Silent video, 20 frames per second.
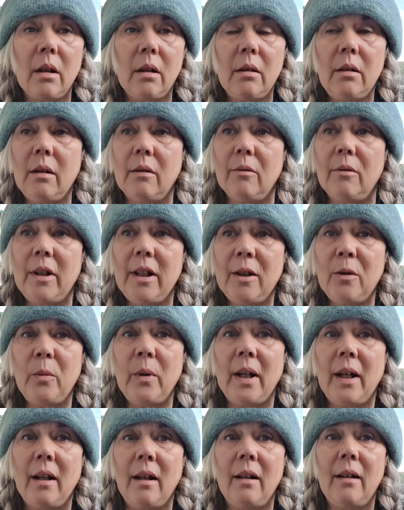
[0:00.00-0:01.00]
Here we
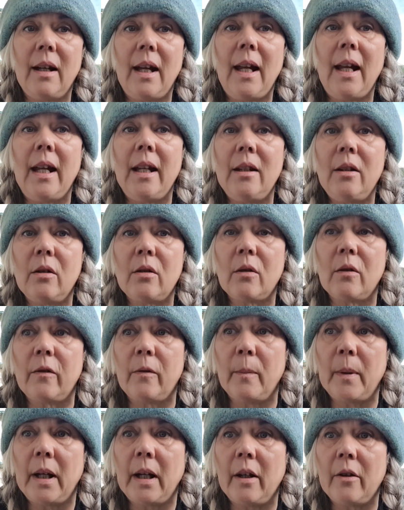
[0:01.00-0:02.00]
are, end of
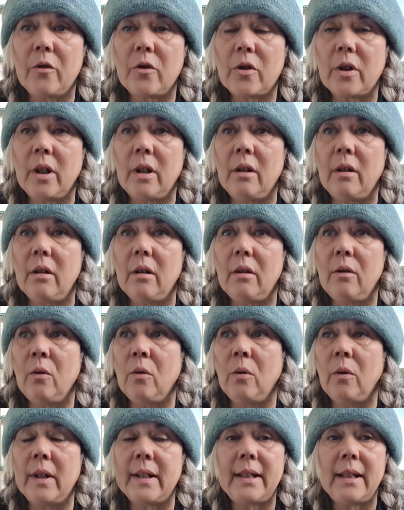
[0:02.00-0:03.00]
March, and
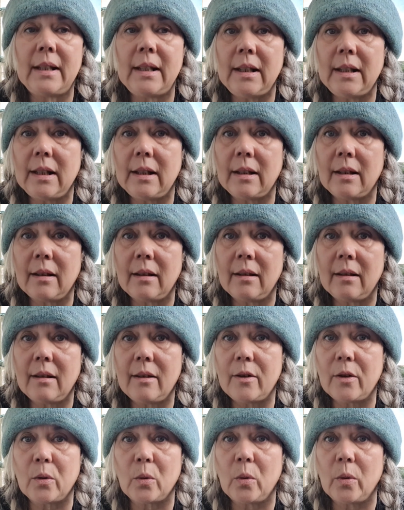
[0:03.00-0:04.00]
not a seed
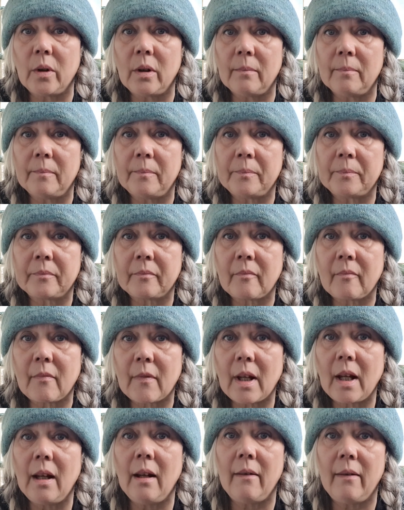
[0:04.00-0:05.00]
sown
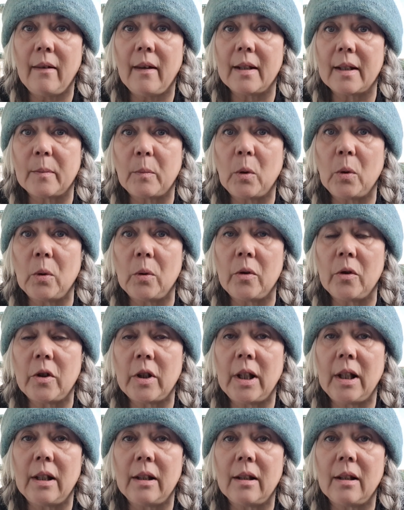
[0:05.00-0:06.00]
in this pot and
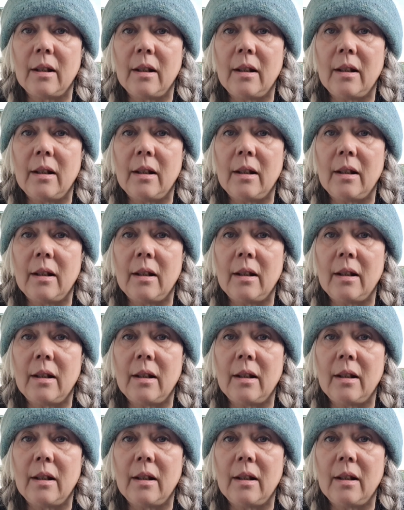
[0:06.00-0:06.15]
shed.